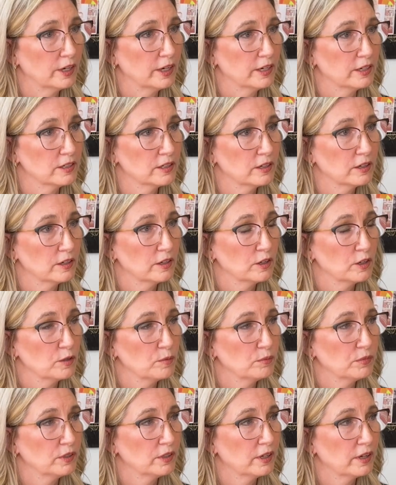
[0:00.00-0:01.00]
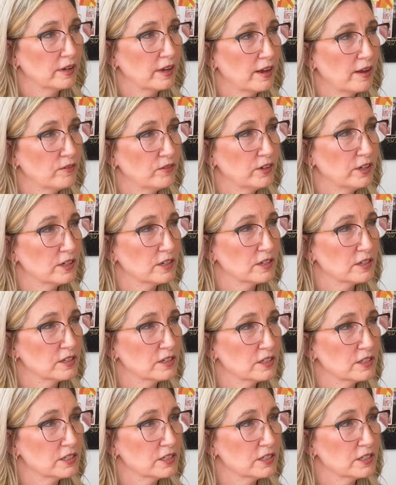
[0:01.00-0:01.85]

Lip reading: Right. But I haven't